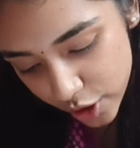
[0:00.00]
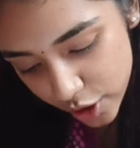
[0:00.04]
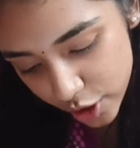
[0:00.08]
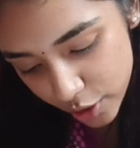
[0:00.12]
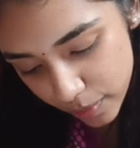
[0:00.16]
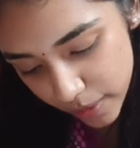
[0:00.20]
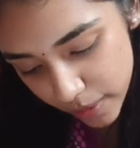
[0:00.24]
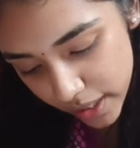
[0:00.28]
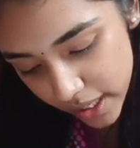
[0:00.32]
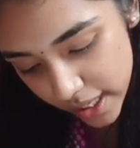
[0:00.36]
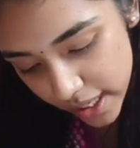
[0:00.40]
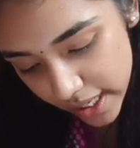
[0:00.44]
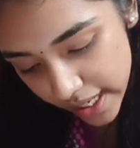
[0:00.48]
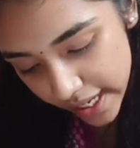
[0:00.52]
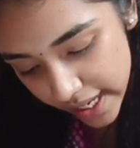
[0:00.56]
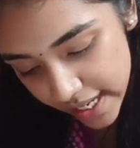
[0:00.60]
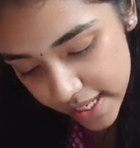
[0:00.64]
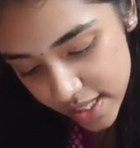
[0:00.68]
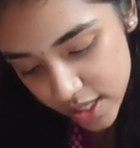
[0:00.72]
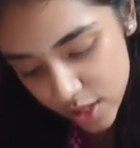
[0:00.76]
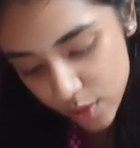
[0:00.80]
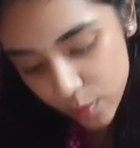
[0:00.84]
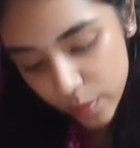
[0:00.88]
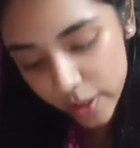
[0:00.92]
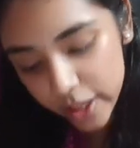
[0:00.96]
to be a
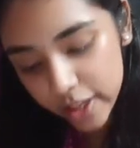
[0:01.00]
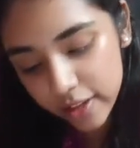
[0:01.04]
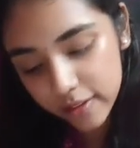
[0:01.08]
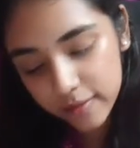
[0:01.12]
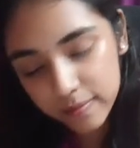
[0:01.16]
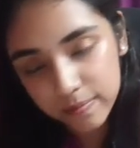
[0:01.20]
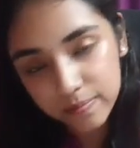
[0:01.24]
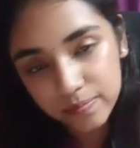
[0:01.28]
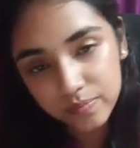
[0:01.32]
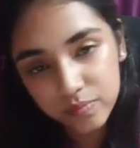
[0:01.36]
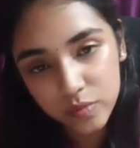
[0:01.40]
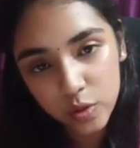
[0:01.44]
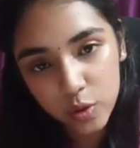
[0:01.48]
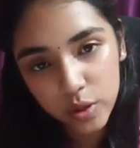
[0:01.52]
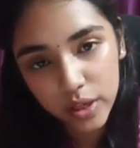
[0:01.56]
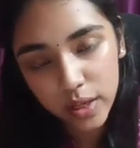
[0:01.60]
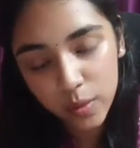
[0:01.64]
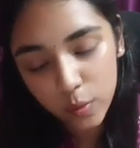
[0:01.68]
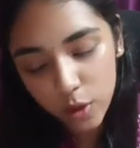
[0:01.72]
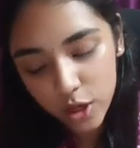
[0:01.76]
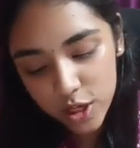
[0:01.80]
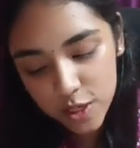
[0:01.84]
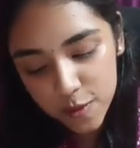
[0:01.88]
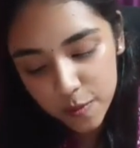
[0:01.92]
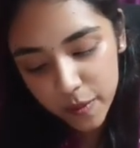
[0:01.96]
square. Okay.
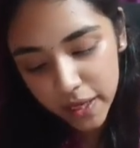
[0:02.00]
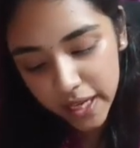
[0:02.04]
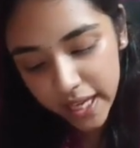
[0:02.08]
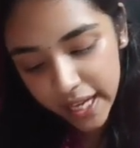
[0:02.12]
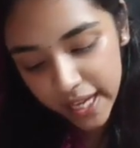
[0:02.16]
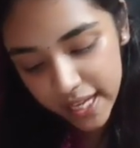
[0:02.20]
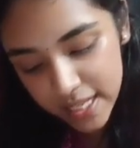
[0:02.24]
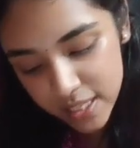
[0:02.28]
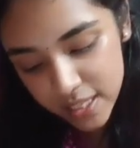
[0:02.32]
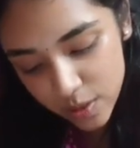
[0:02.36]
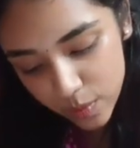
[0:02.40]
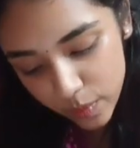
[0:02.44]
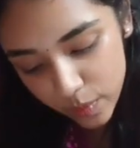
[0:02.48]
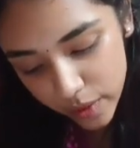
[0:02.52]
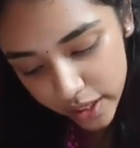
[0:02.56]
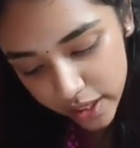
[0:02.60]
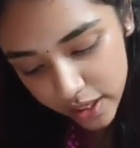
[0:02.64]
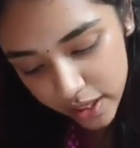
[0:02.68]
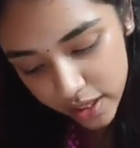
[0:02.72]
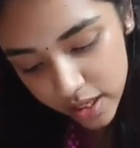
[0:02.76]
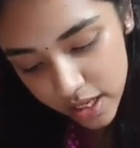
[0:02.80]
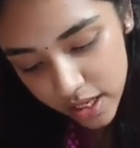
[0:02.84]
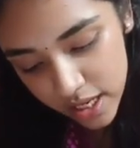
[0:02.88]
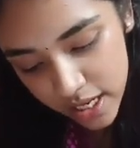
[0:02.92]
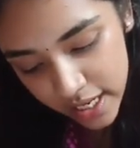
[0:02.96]
What is my a
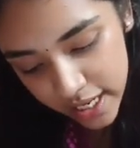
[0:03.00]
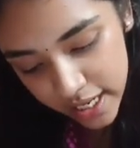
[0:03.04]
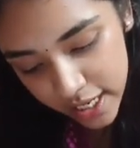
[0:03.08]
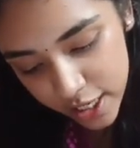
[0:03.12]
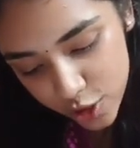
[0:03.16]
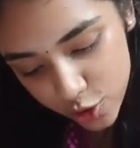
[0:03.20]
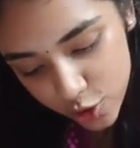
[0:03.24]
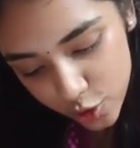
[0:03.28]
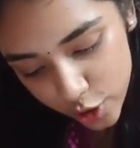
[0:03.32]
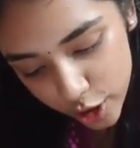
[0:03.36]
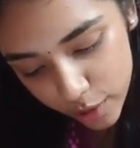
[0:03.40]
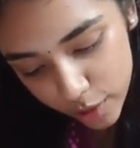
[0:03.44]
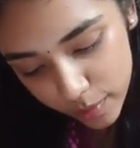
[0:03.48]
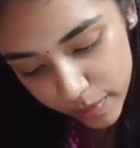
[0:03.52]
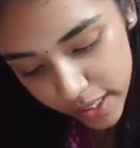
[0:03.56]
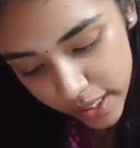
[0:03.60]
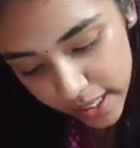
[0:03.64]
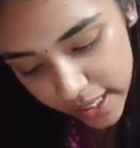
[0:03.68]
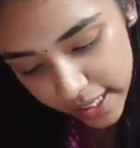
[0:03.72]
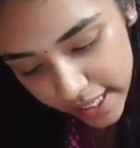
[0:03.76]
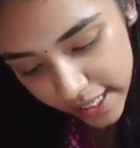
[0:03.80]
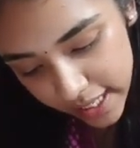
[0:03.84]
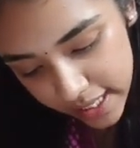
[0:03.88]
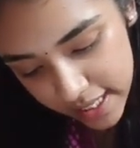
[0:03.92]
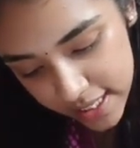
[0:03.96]
square? It is going to
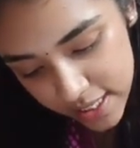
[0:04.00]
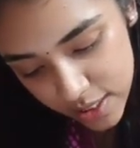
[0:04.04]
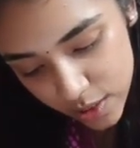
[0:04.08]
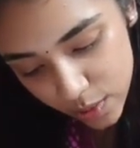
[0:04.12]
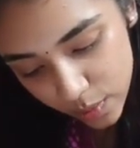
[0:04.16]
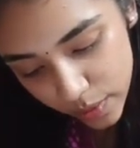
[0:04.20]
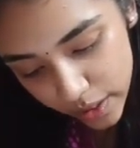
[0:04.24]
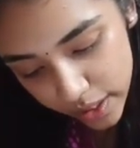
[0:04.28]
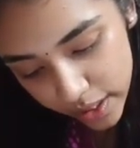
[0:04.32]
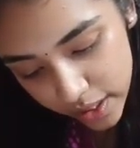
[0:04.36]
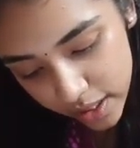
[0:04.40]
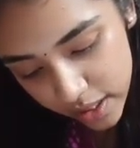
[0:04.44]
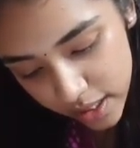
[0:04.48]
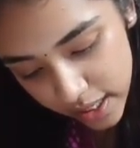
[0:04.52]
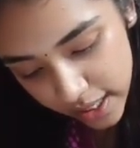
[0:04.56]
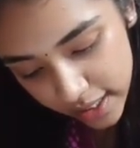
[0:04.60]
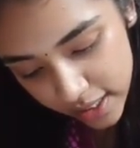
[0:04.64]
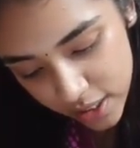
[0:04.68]
be L square and the